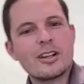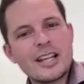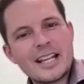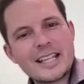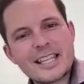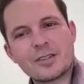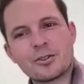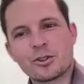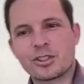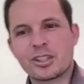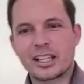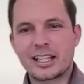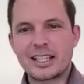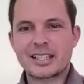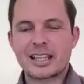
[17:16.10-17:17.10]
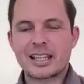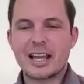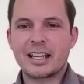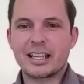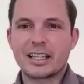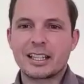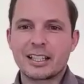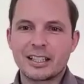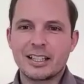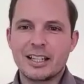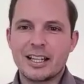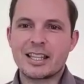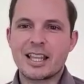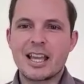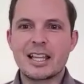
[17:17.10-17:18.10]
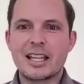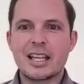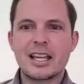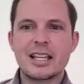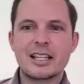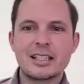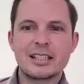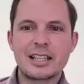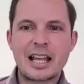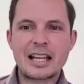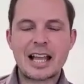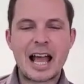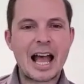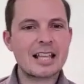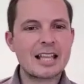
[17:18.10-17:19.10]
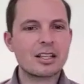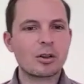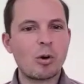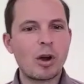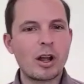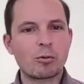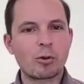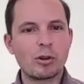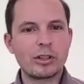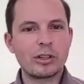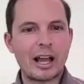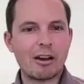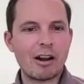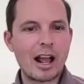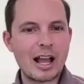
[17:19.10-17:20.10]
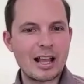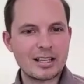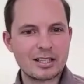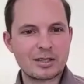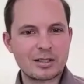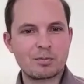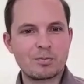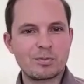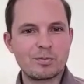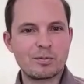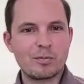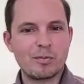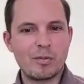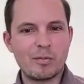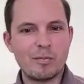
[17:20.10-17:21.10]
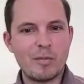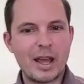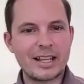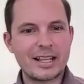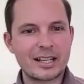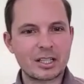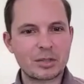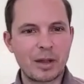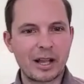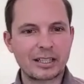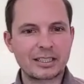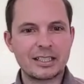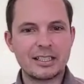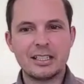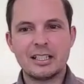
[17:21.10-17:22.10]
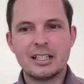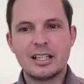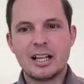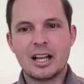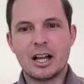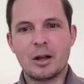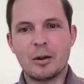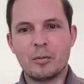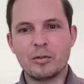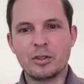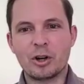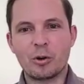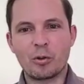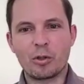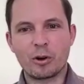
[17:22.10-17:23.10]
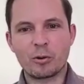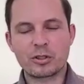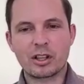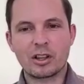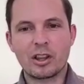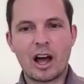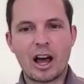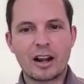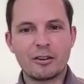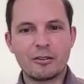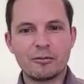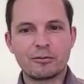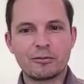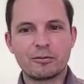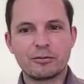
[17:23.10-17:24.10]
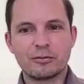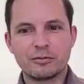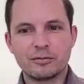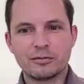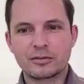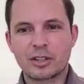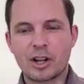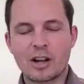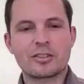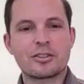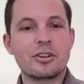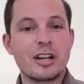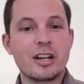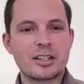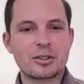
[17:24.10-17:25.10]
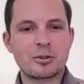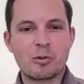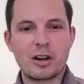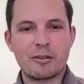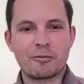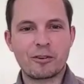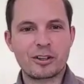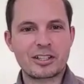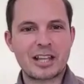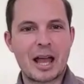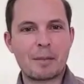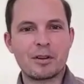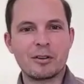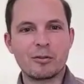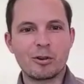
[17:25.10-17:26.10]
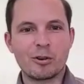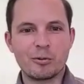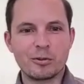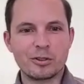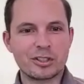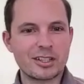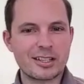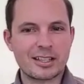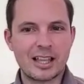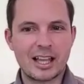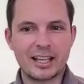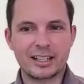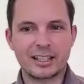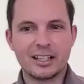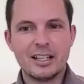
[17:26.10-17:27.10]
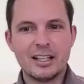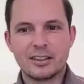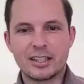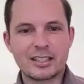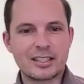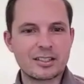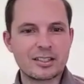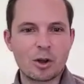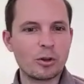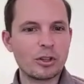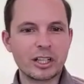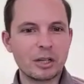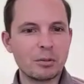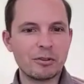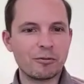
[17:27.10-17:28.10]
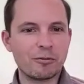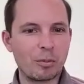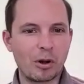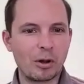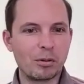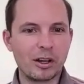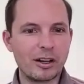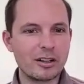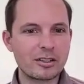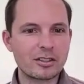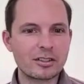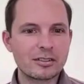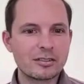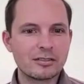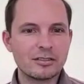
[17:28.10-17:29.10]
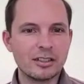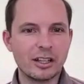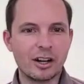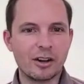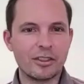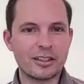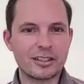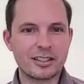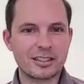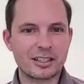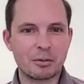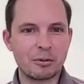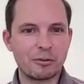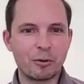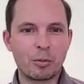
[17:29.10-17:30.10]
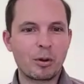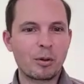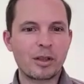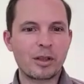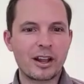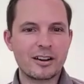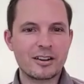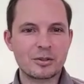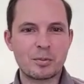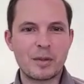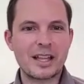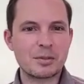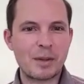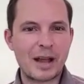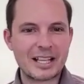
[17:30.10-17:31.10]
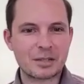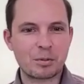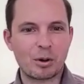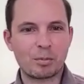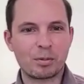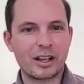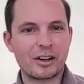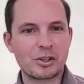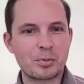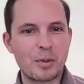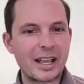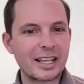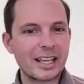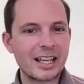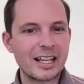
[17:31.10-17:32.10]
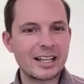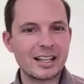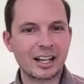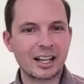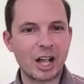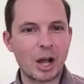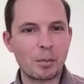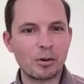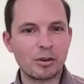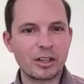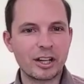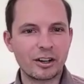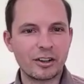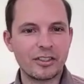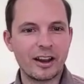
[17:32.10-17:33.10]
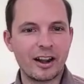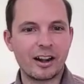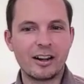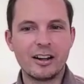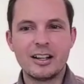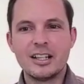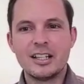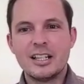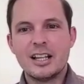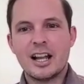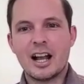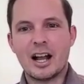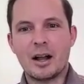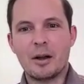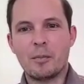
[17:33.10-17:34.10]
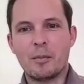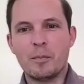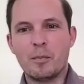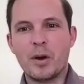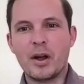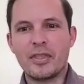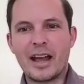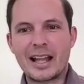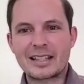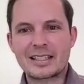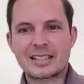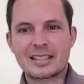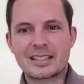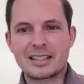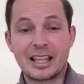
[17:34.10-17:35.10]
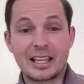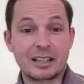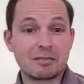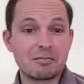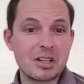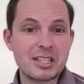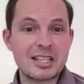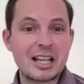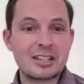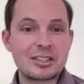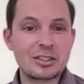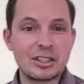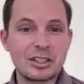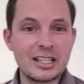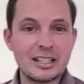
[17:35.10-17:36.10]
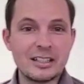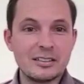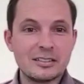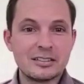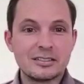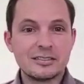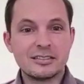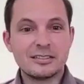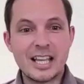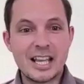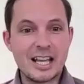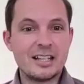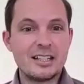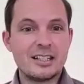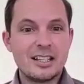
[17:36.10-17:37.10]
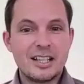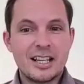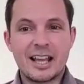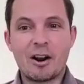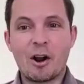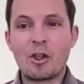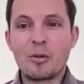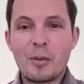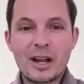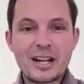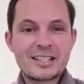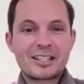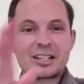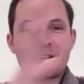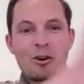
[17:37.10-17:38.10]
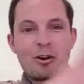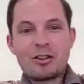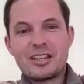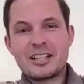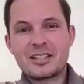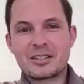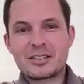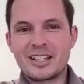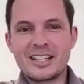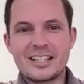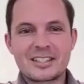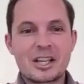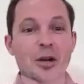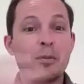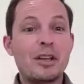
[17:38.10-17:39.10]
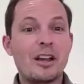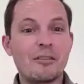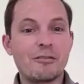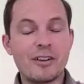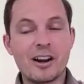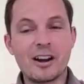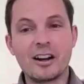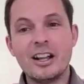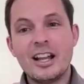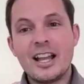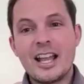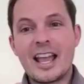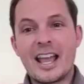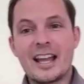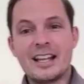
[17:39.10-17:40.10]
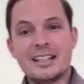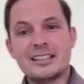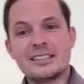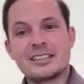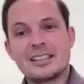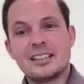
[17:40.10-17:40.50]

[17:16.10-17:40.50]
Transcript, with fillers: it's interesting. It's like it it it hasn't quite rolled out as many expected. Um, you know, there was a lot of consternation when it first happened, where it was just like, this is only going to be football players. You know, this is going to be football players. Men's basketball players might get a couple here and there, um, but that's like essentially it and all the money's going to go to these and it's going to be unfair and